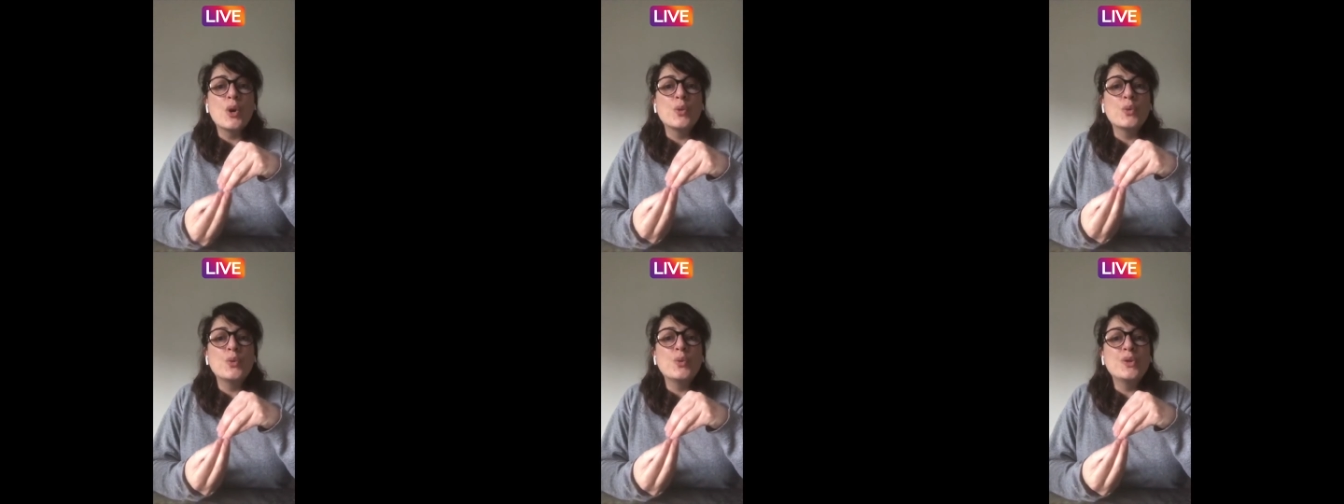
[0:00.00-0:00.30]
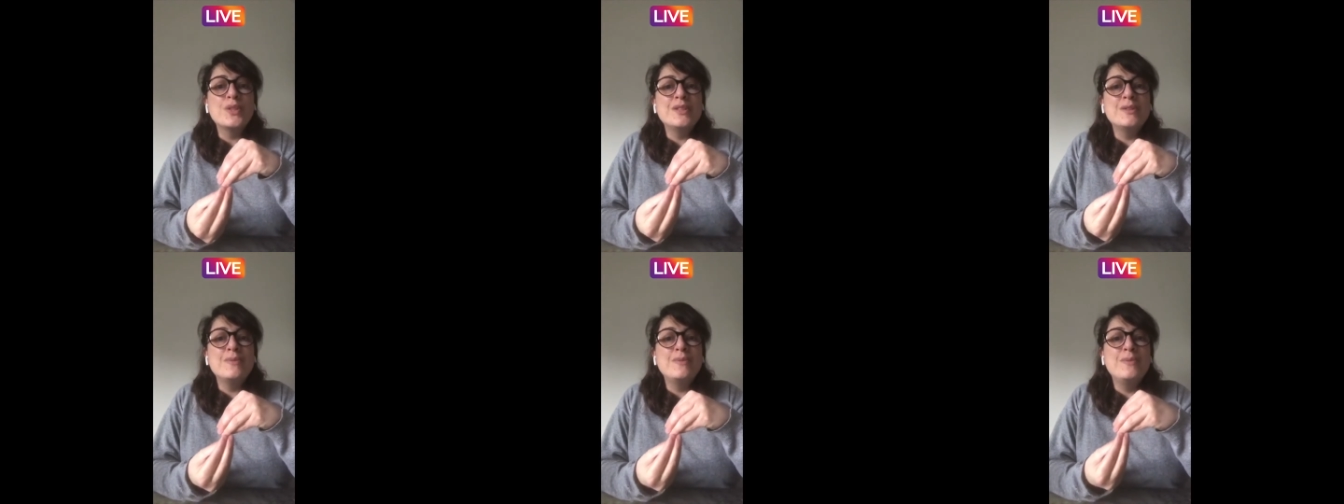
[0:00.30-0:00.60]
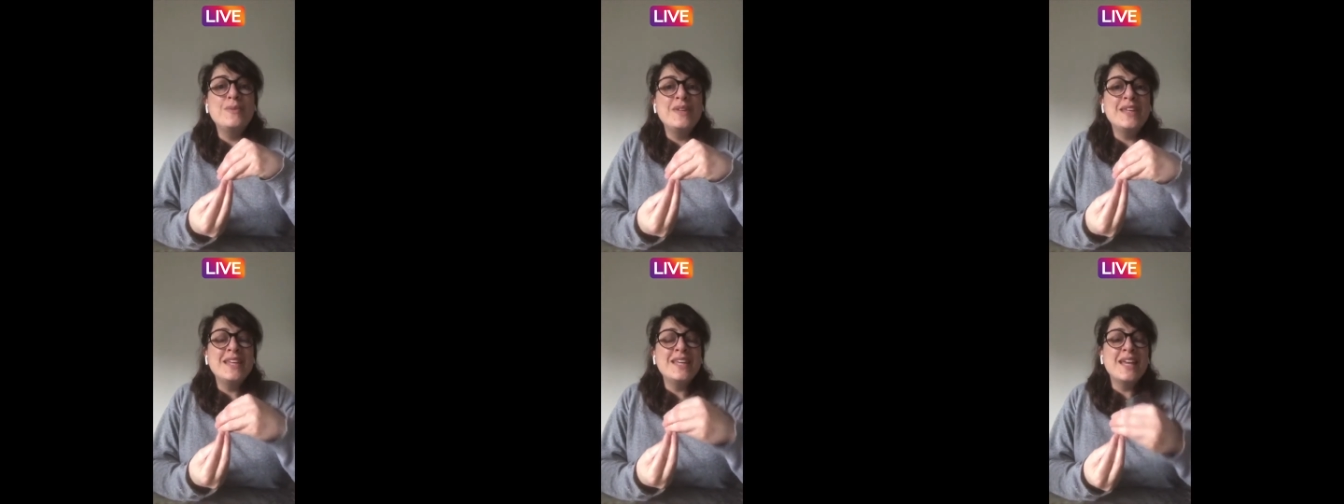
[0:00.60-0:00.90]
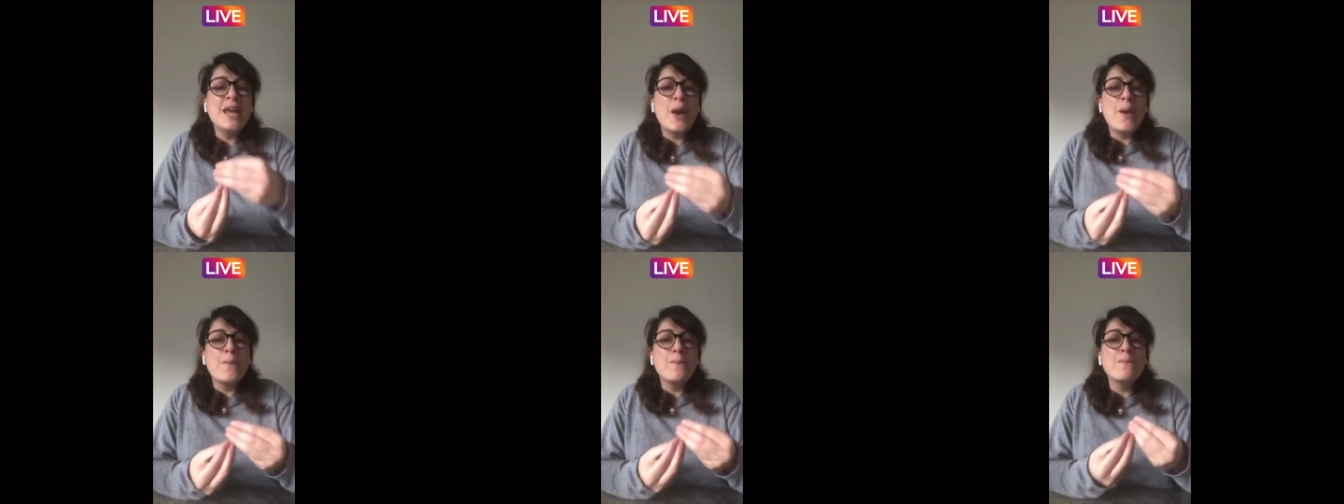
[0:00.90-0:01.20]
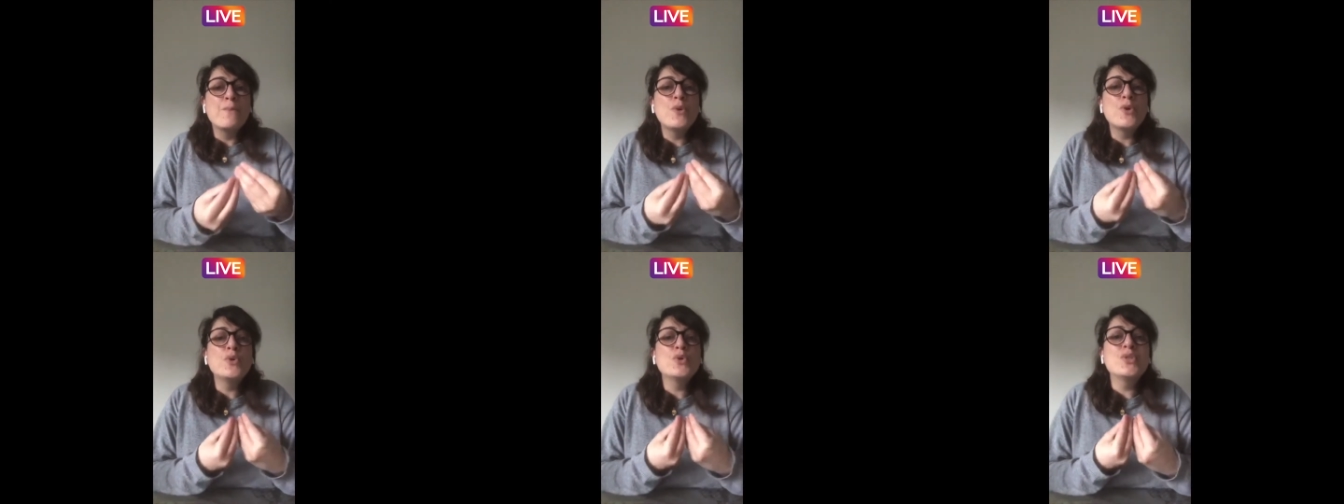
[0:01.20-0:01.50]
would be
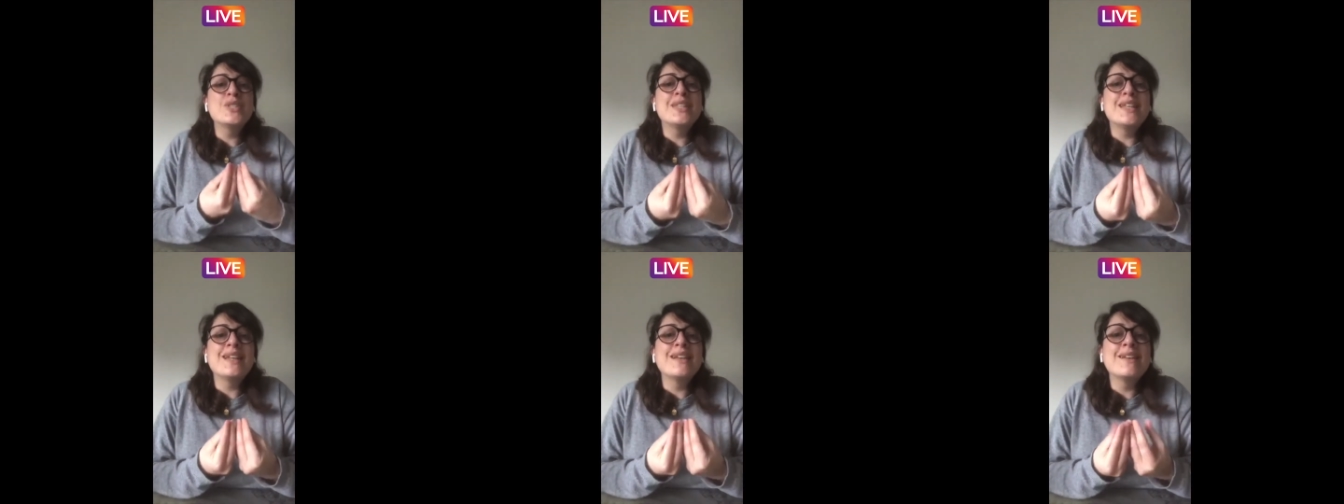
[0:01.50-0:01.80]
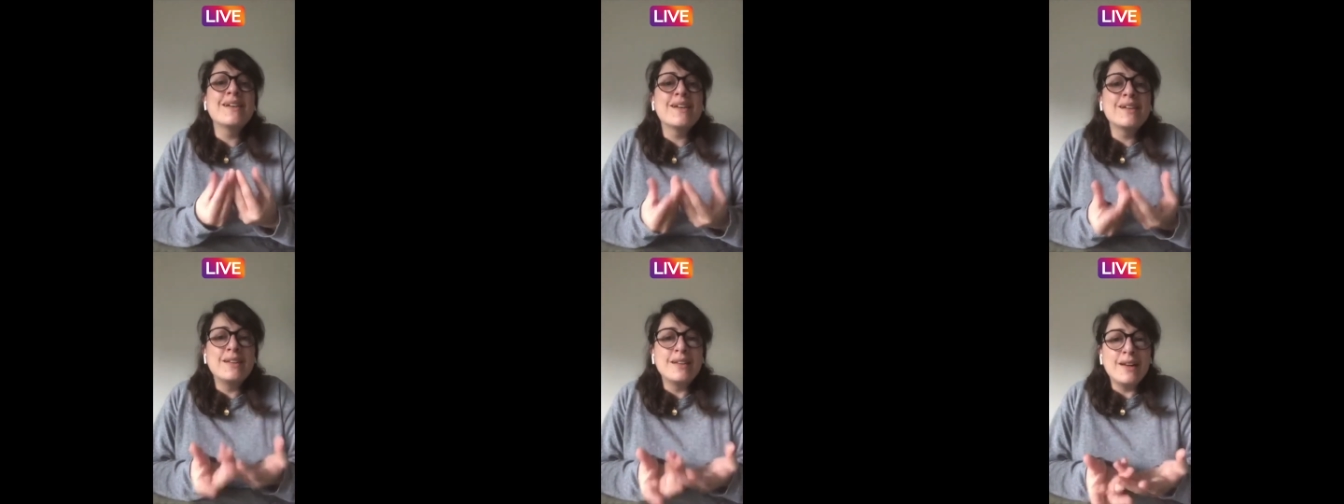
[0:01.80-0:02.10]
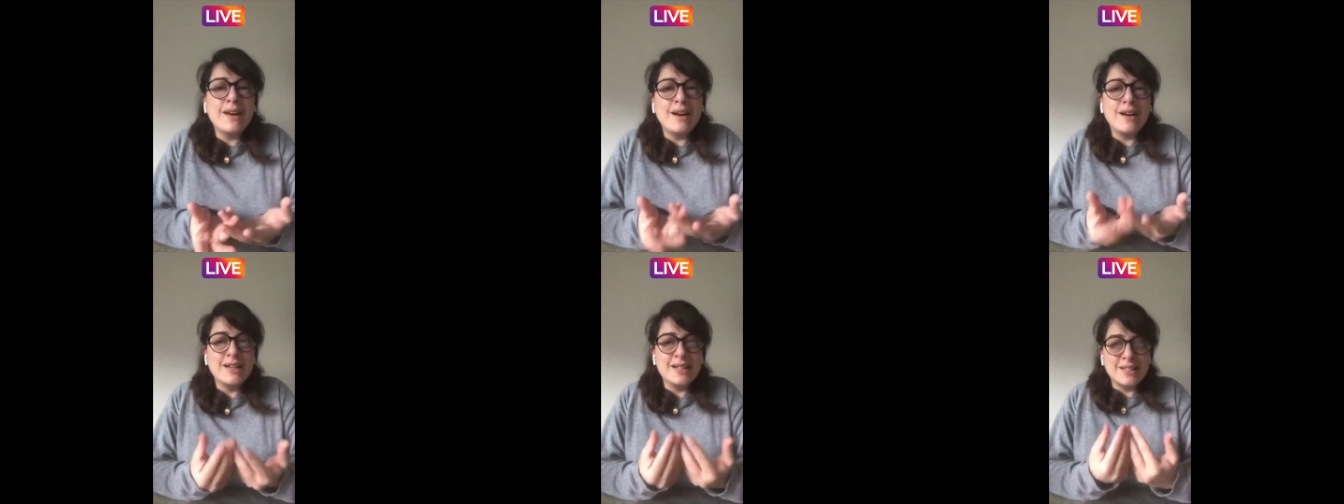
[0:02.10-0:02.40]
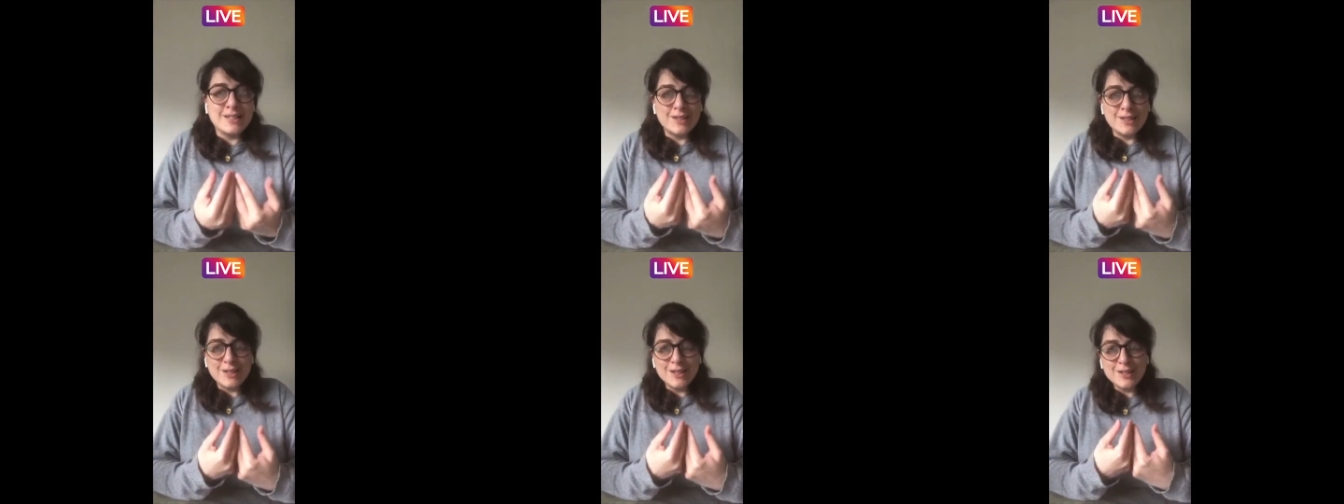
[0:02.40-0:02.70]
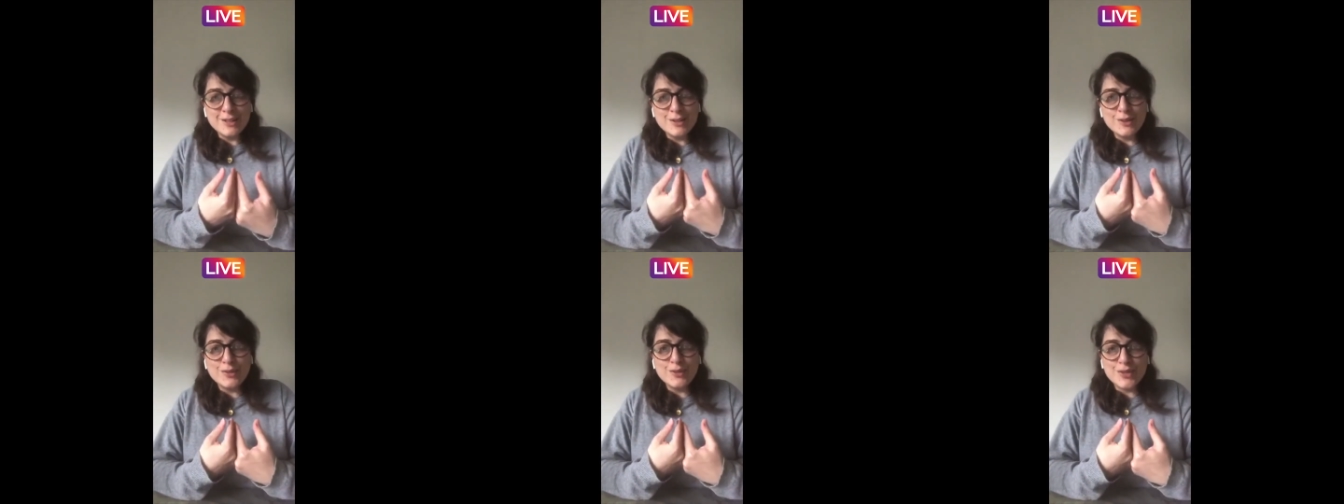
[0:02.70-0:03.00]
most inclined
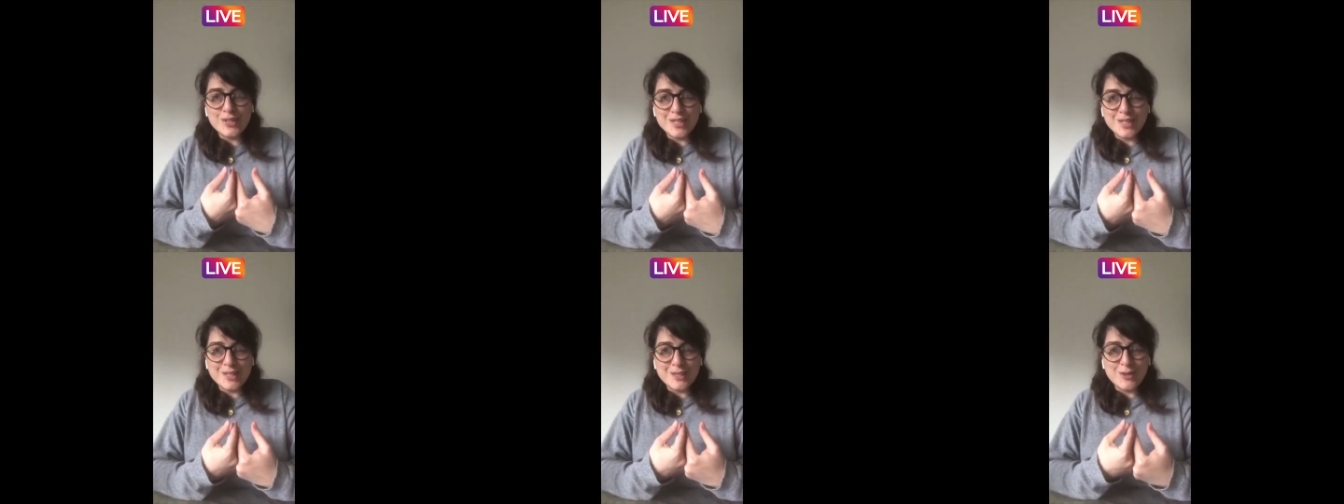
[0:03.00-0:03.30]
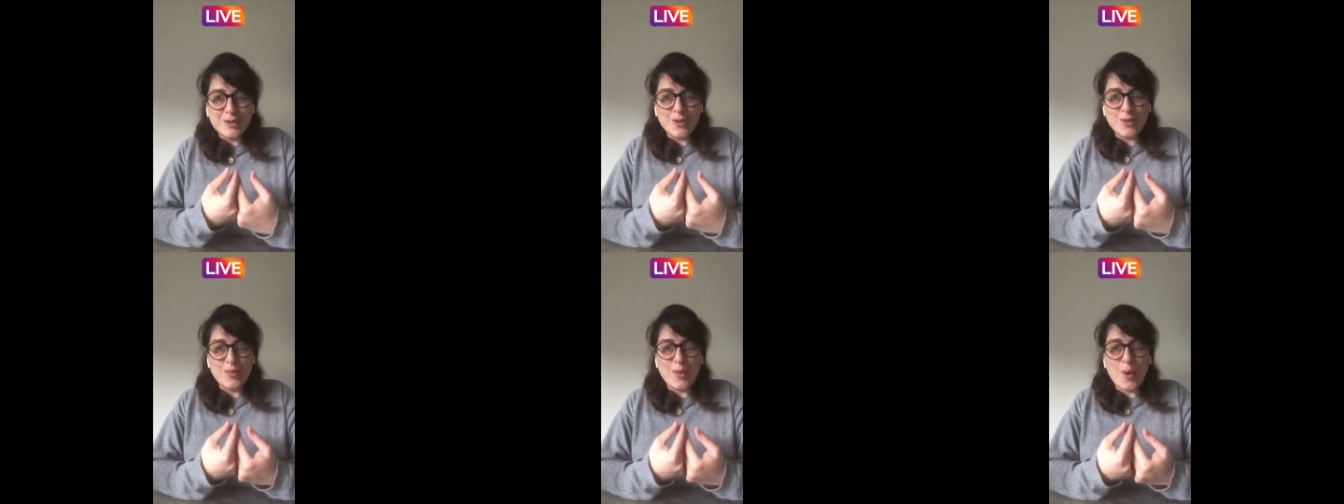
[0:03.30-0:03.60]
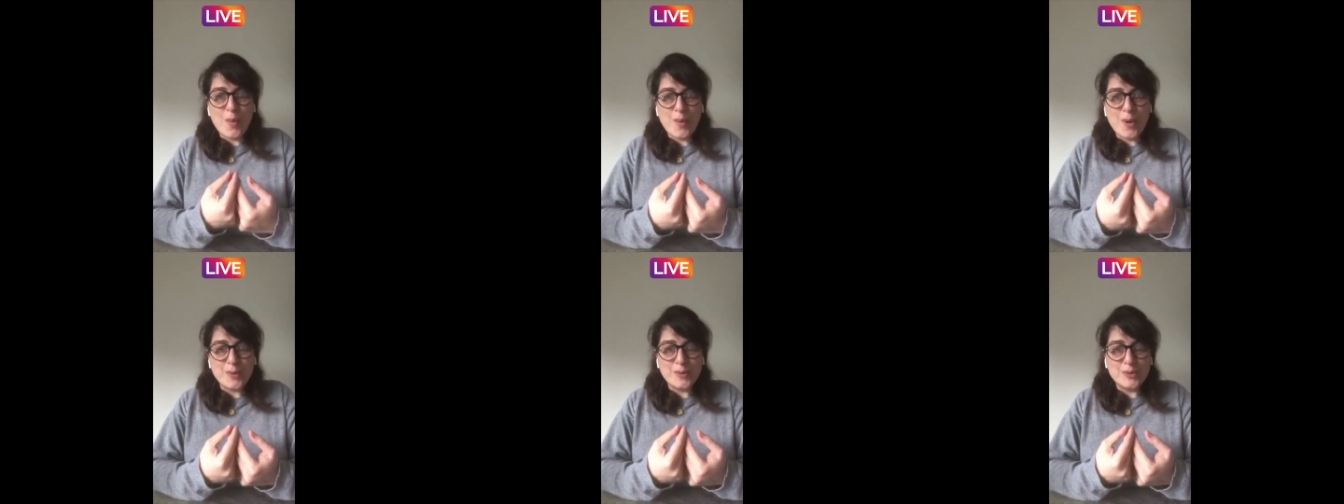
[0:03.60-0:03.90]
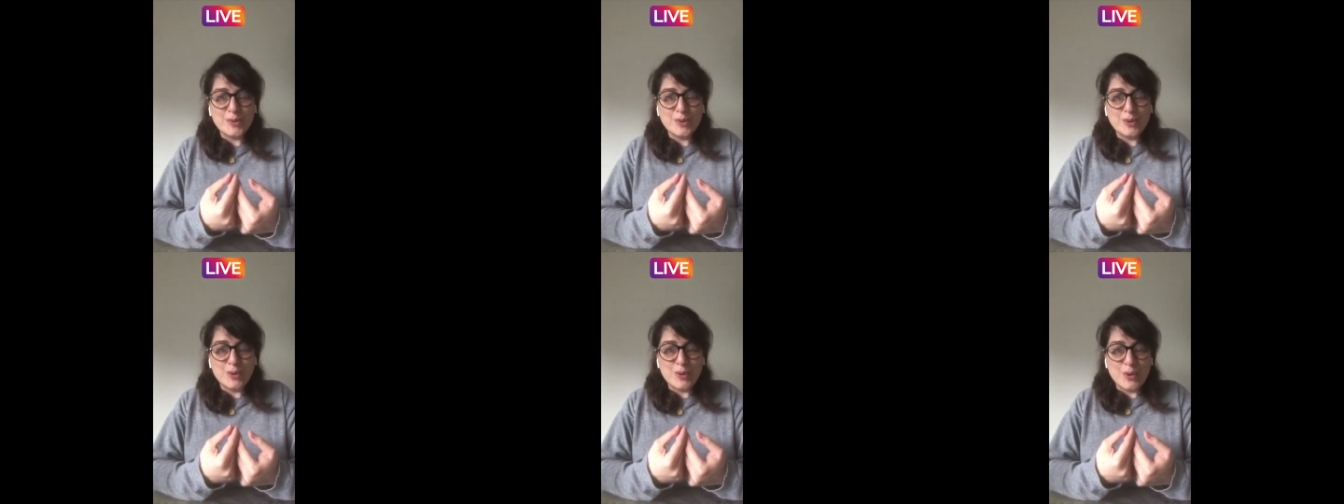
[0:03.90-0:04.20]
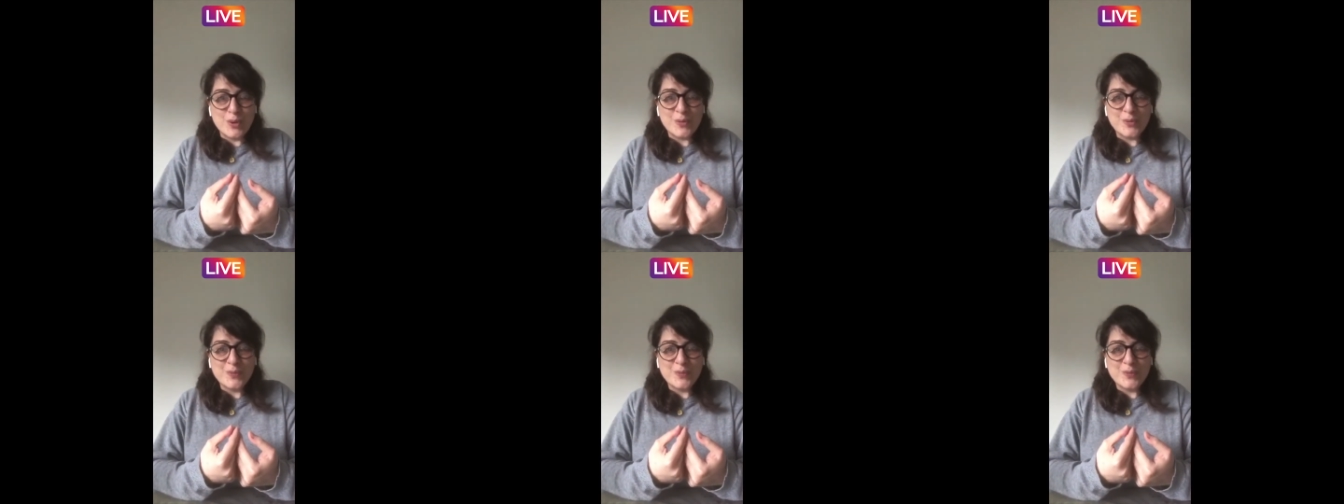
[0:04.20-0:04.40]
to visit your pop up store.